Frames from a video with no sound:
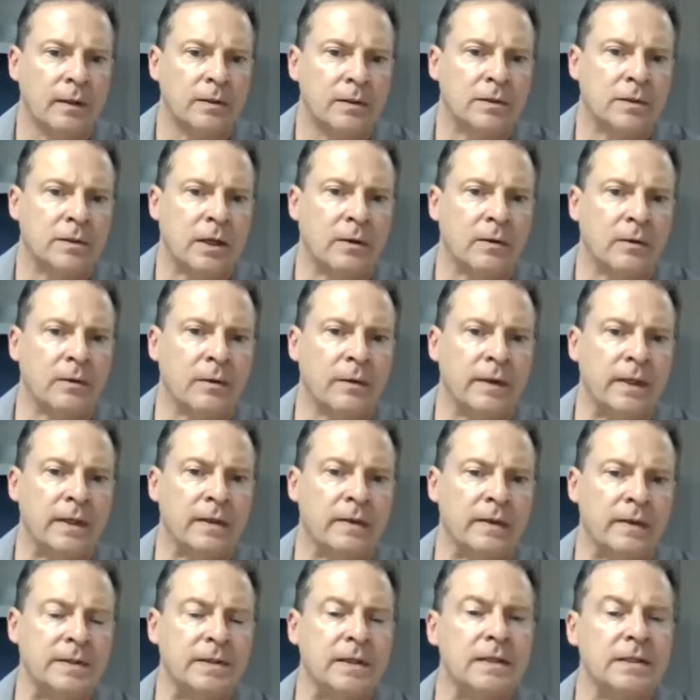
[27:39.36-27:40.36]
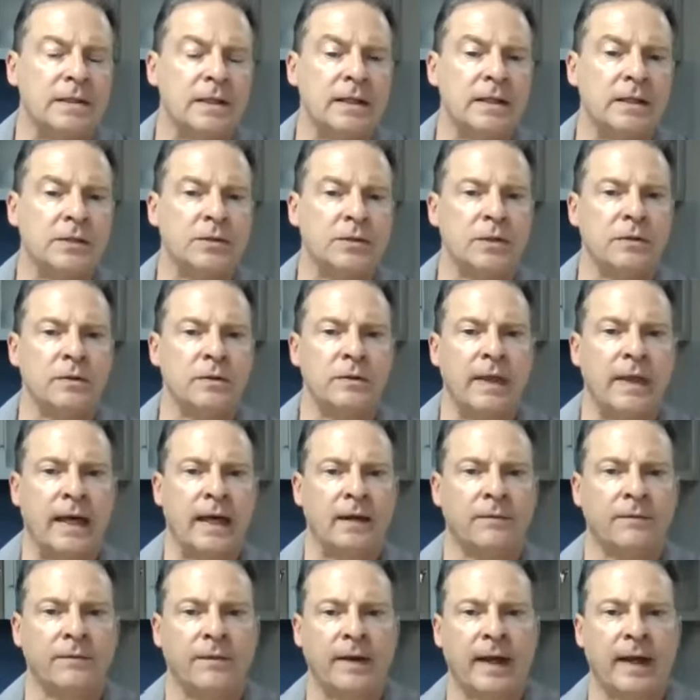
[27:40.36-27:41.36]
So this is an issue
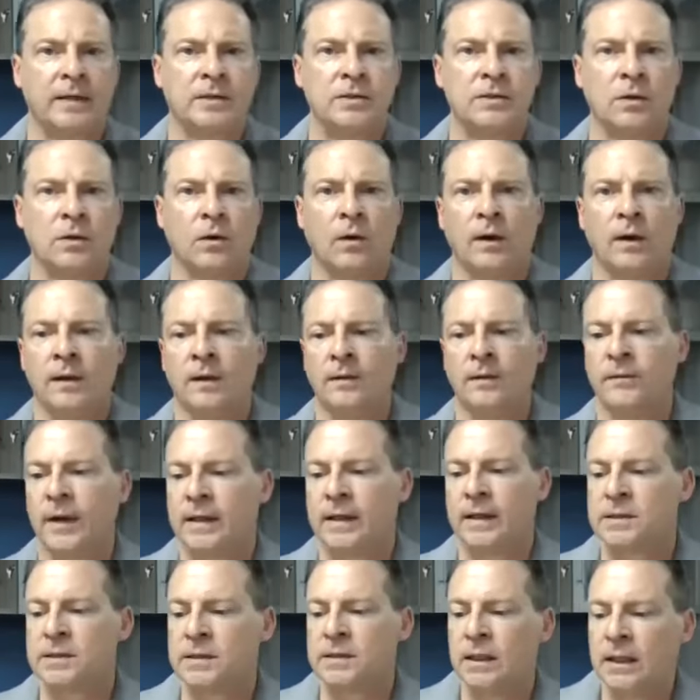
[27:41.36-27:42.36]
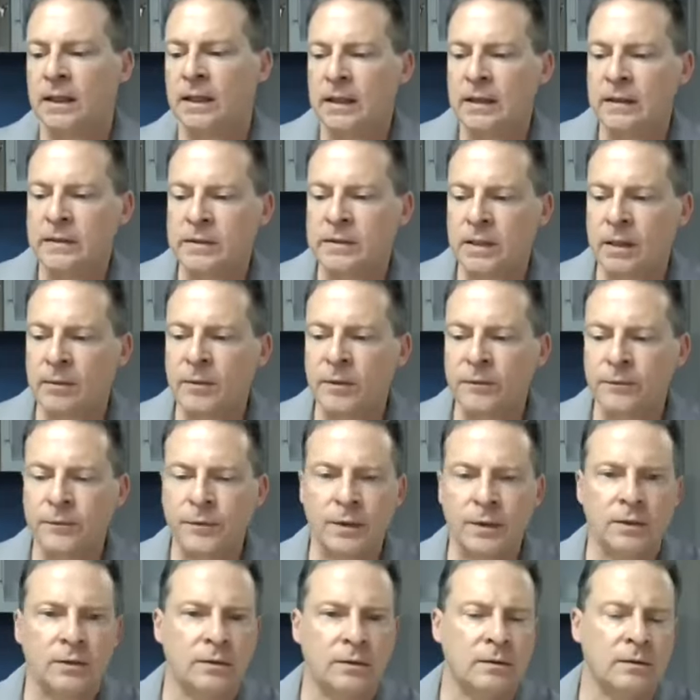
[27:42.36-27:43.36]
that affects all of us. Some of
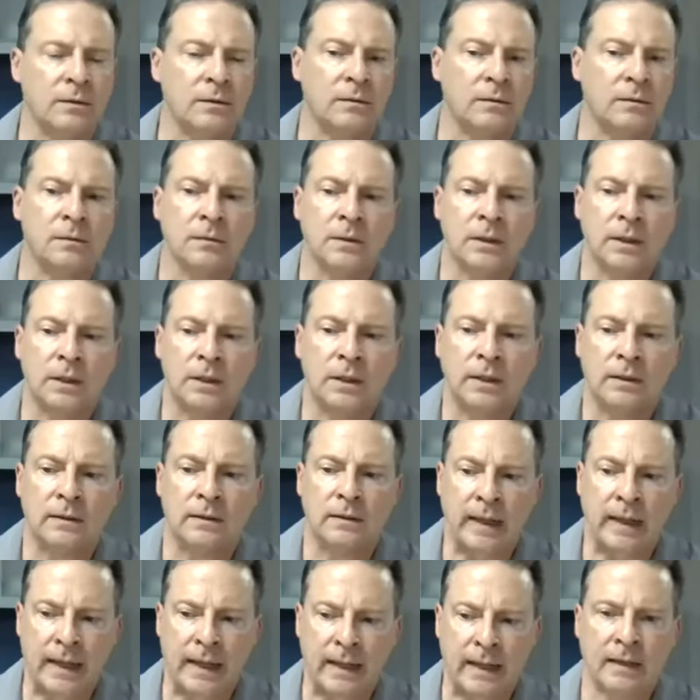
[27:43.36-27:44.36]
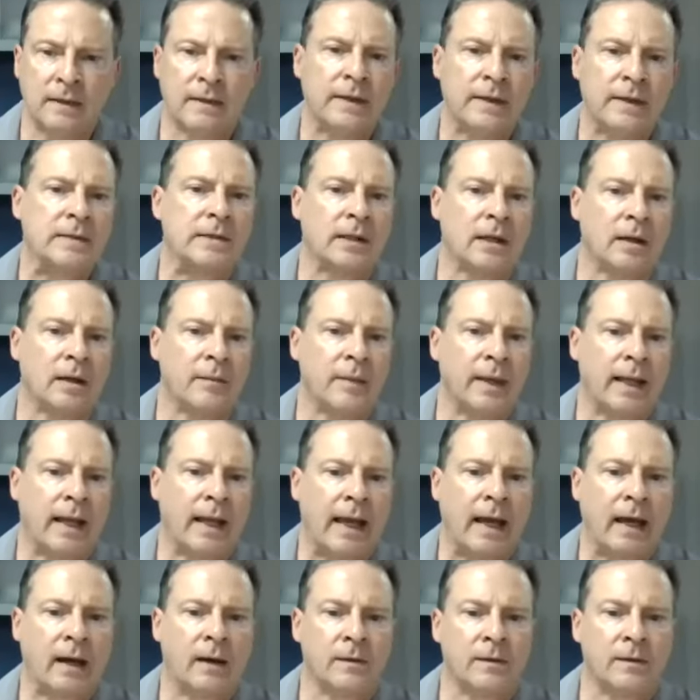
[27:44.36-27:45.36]
the new data that's coming
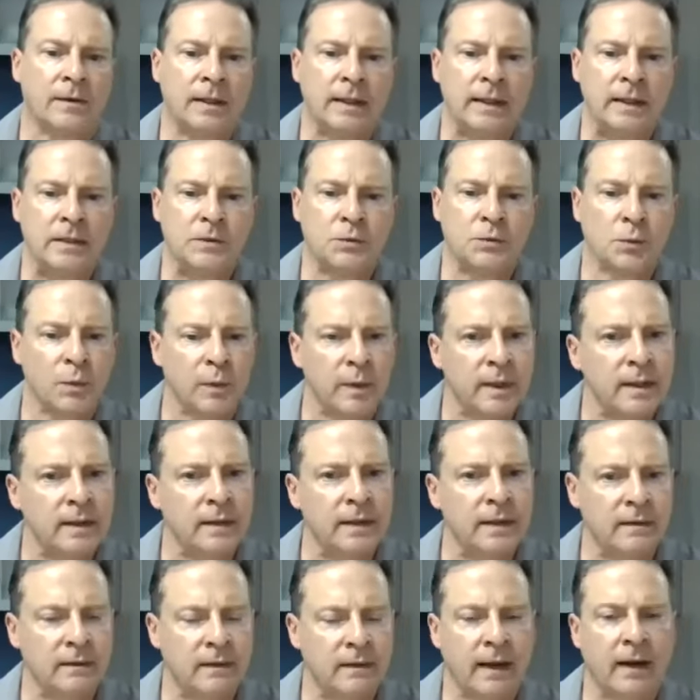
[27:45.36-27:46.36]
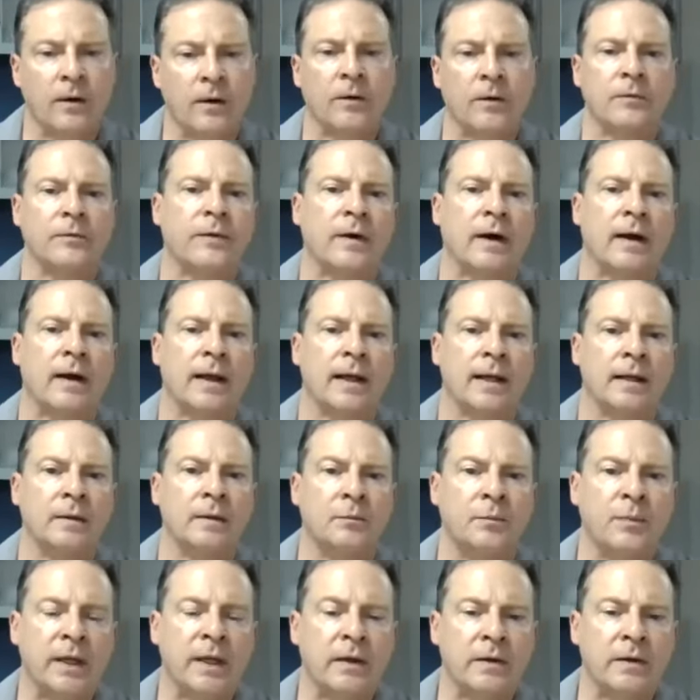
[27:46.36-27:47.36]
out is really
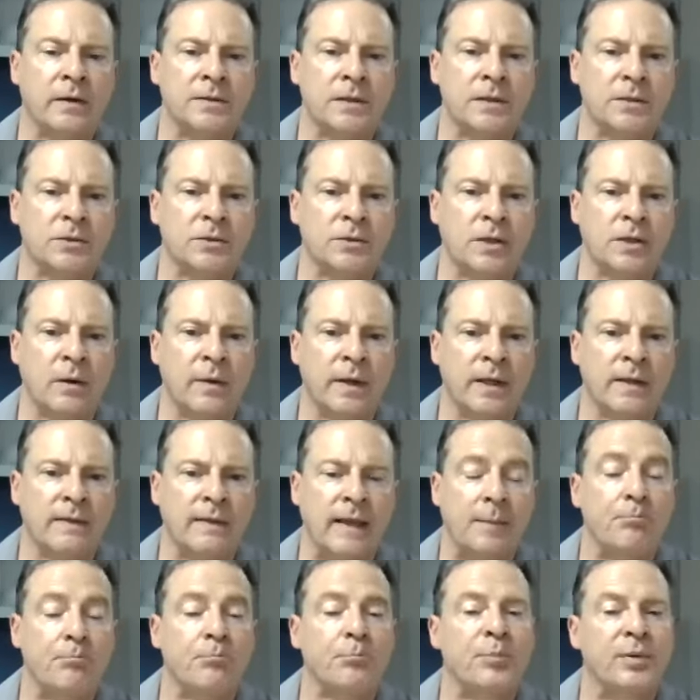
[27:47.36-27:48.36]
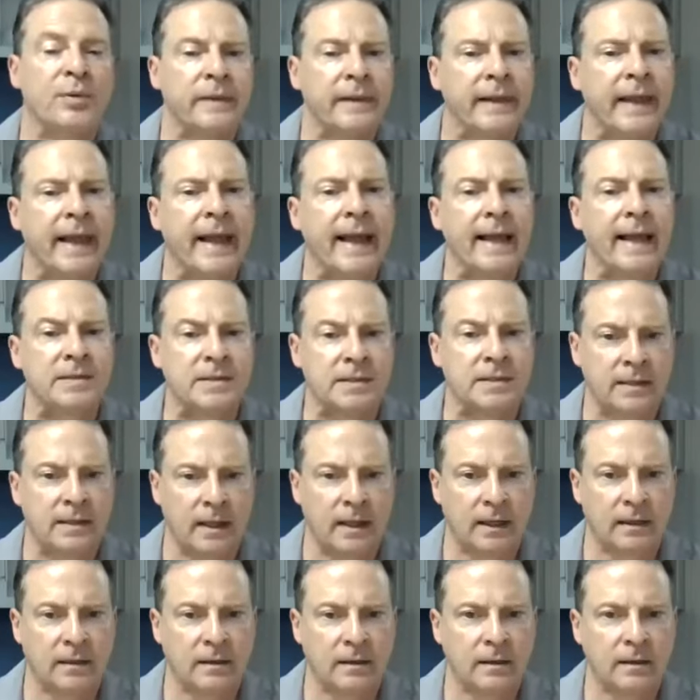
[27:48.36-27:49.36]
terrifying because it's showing that
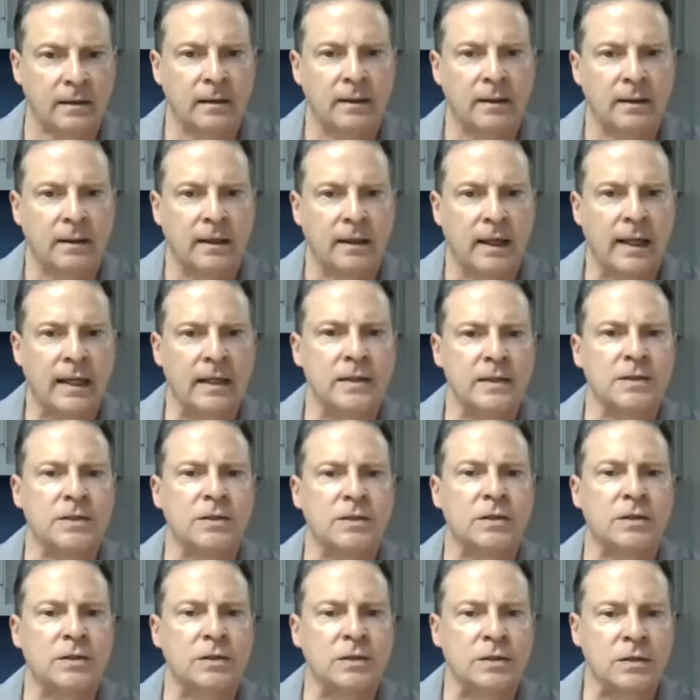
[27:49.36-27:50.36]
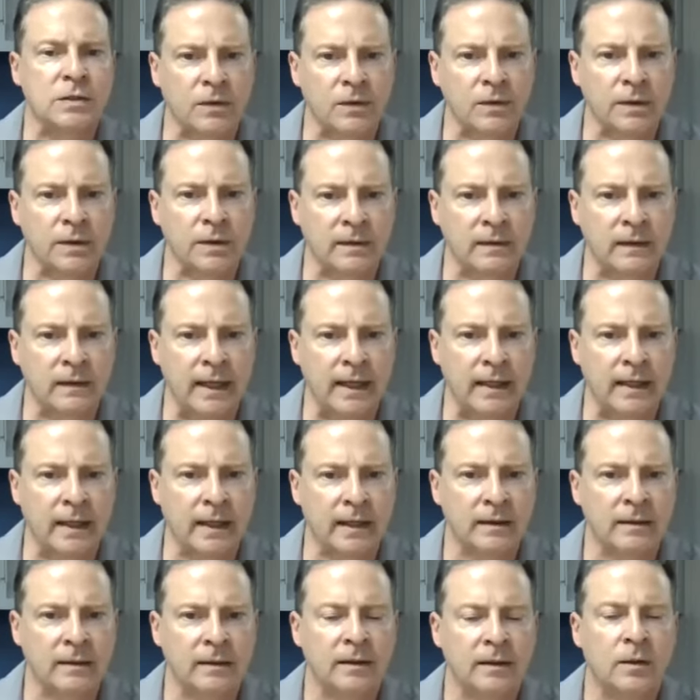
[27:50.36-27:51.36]
plastic is
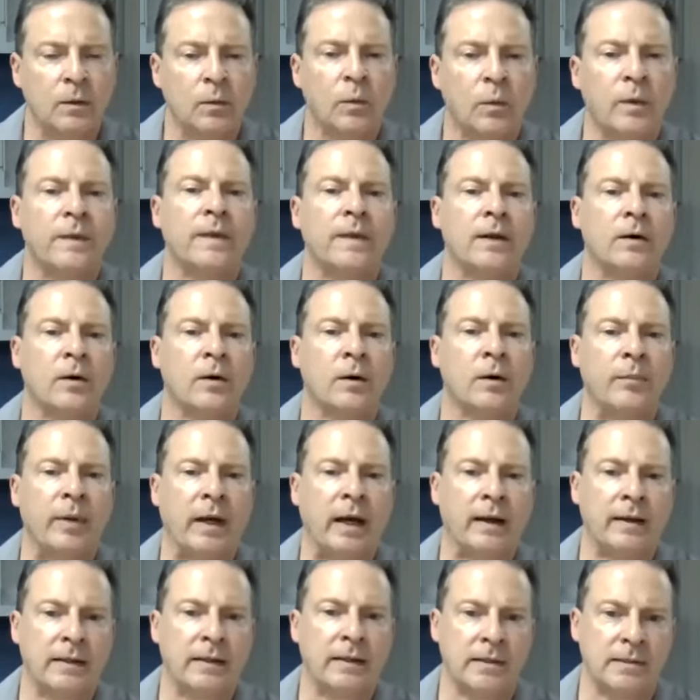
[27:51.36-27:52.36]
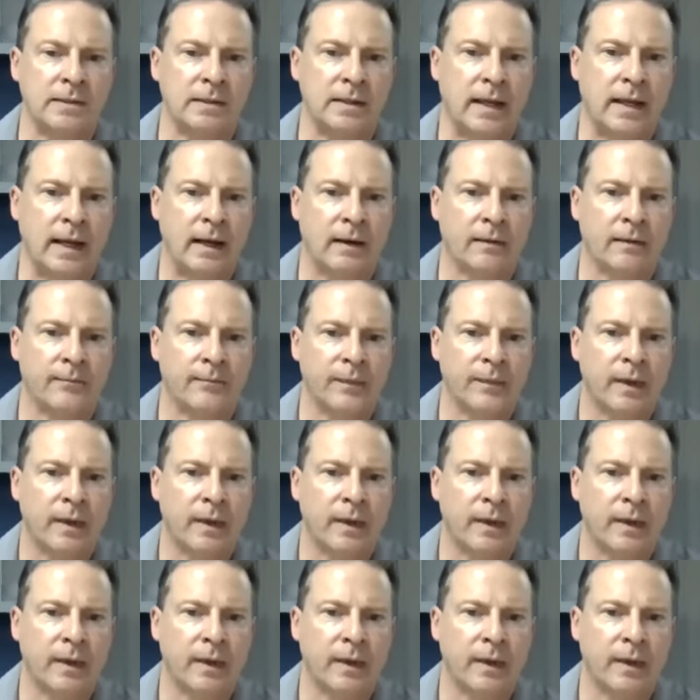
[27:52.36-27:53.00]
circulating within our bodies now.